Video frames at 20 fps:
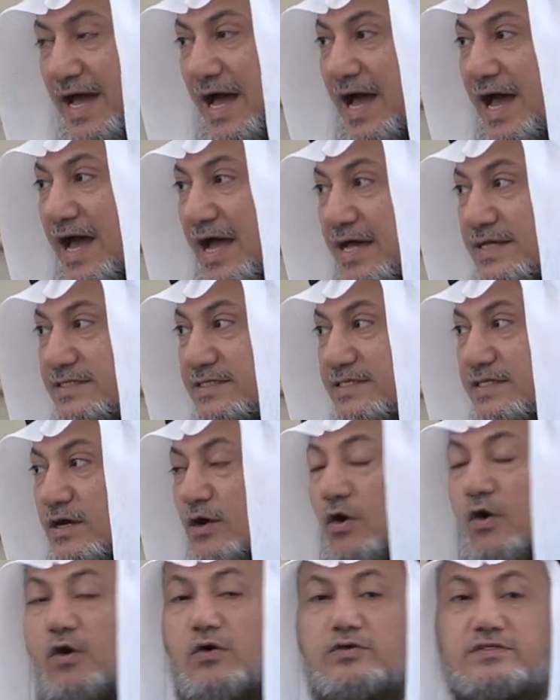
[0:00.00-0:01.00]
as
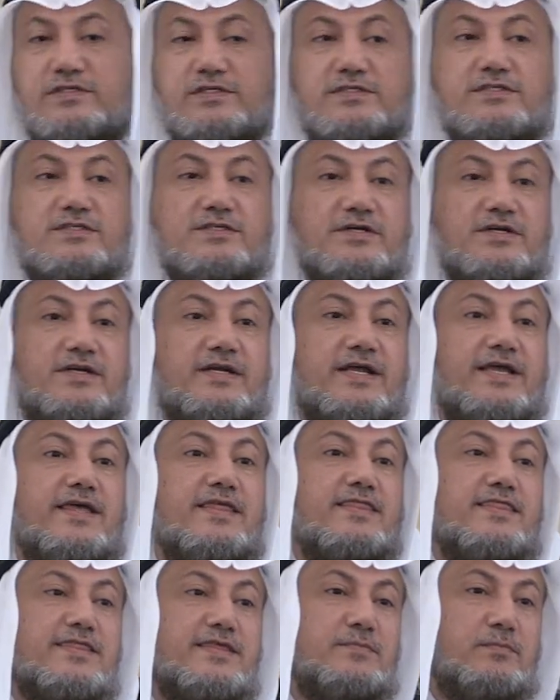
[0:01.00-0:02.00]
the auditor
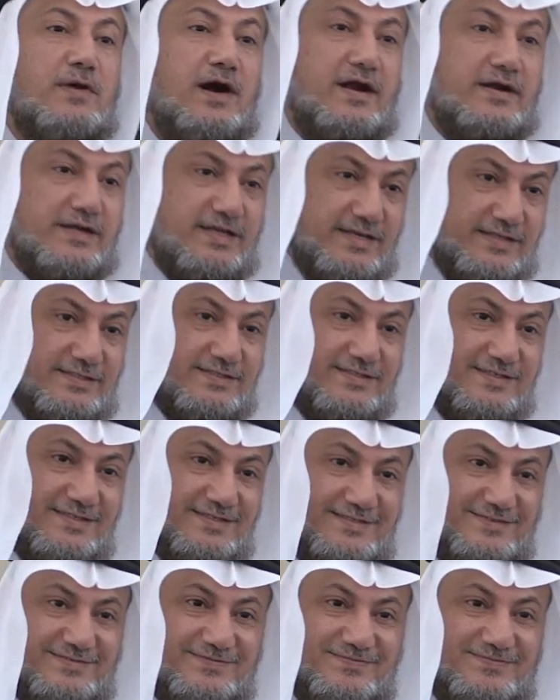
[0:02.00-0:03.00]
in the
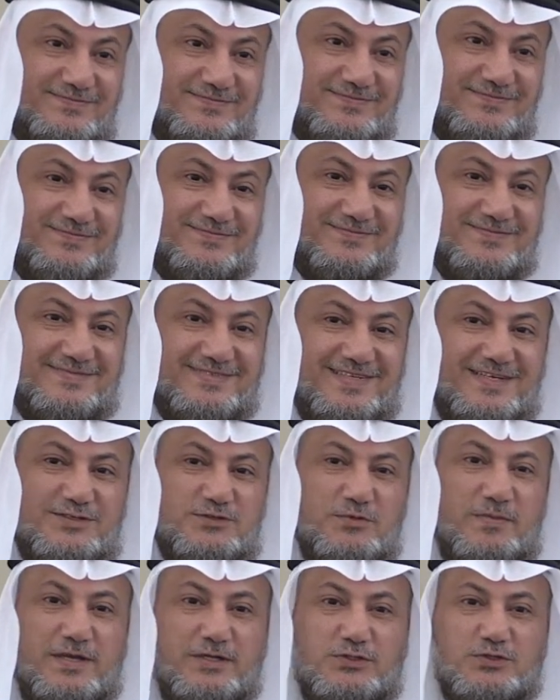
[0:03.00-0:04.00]
market
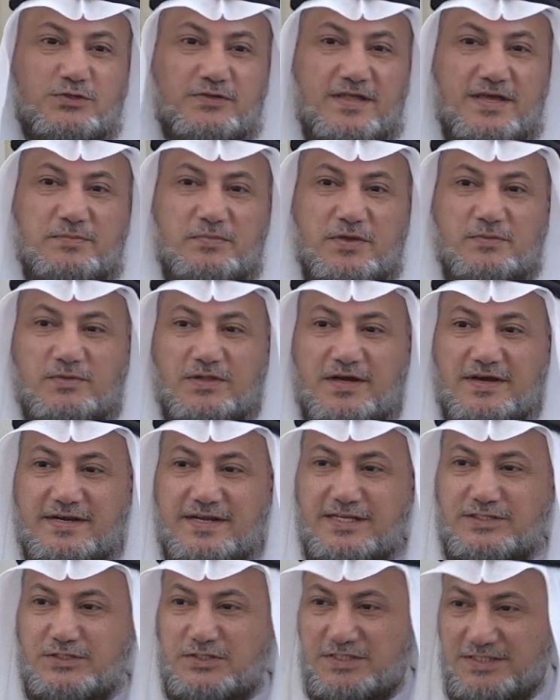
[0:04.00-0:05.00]
to make sure that people are
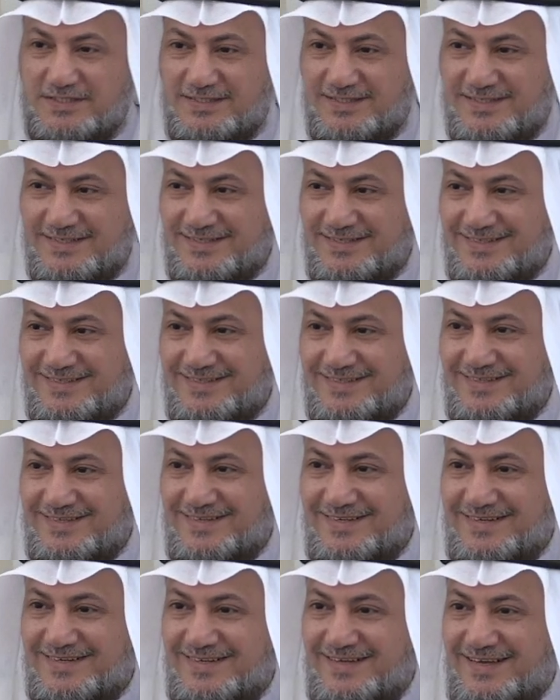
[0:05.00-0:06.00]
not cheating
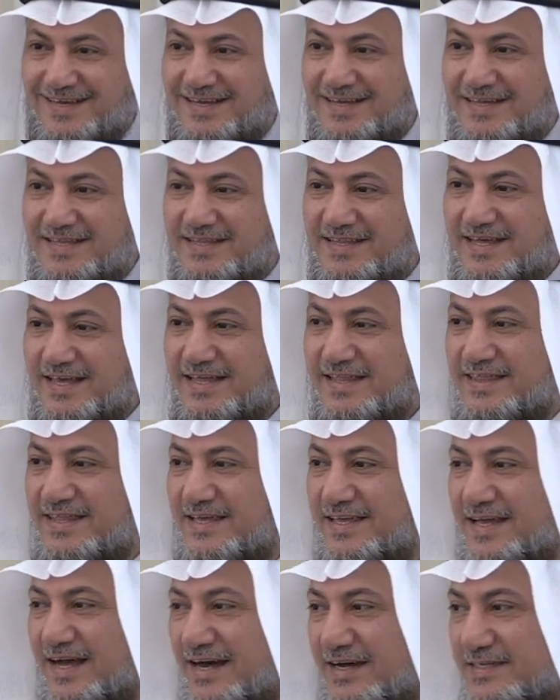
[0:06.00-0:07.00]
and that
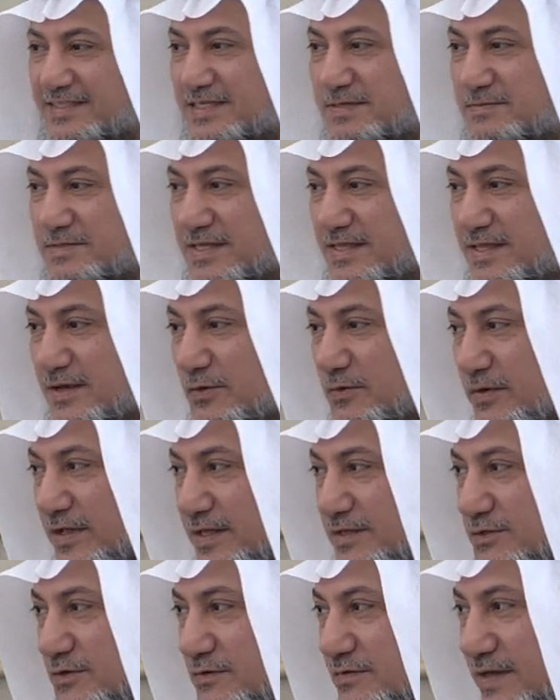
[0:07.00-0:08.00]
the items and the
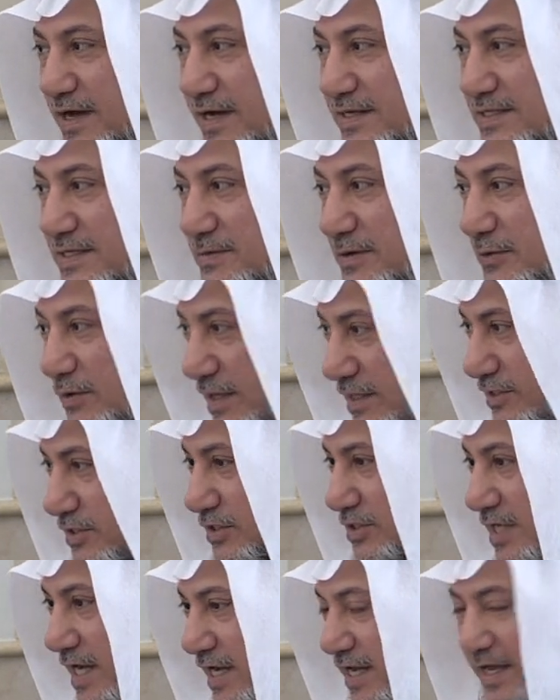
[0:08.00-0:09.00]
quality of the item,
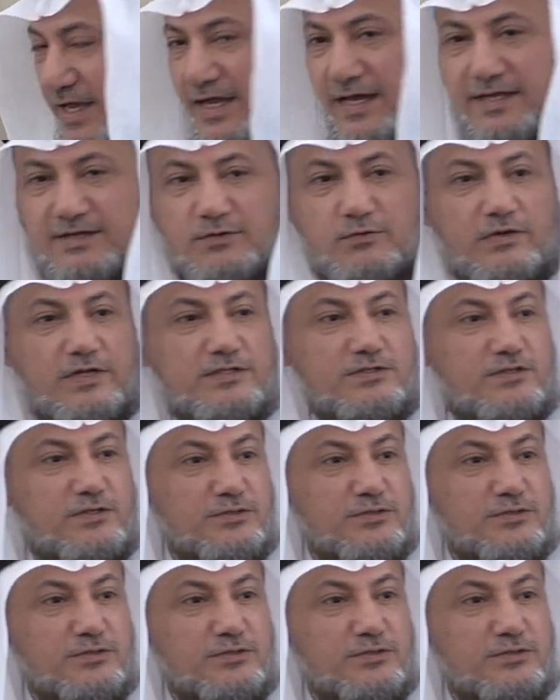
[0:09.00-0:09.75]
quality check and quality